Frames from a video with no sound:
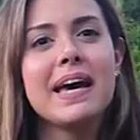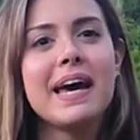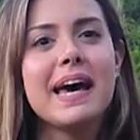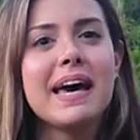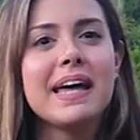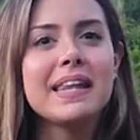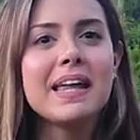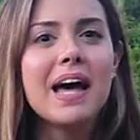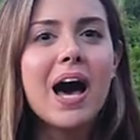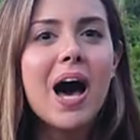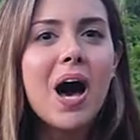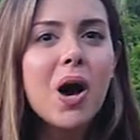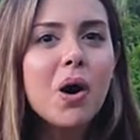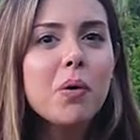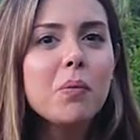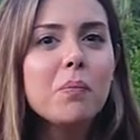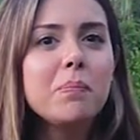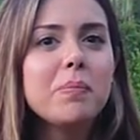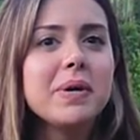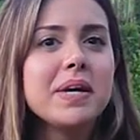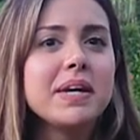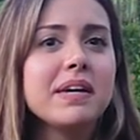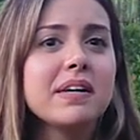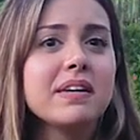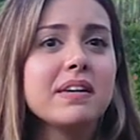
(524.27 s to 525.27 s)
And how
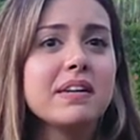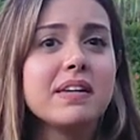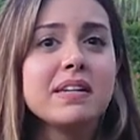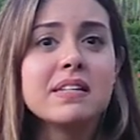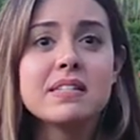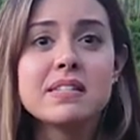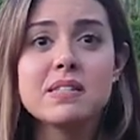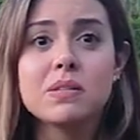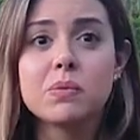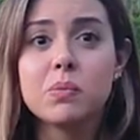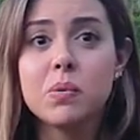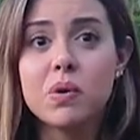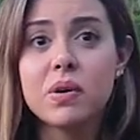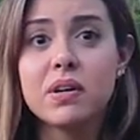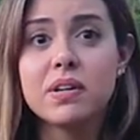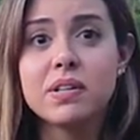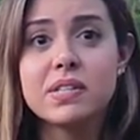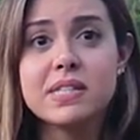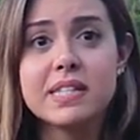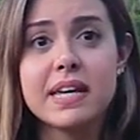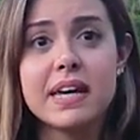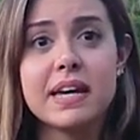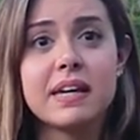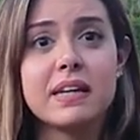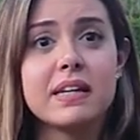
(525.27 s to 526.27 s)
big is the water
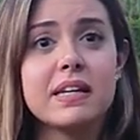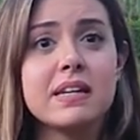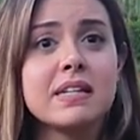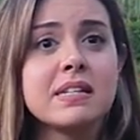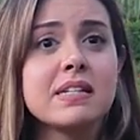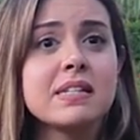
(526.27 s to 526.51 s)
tank?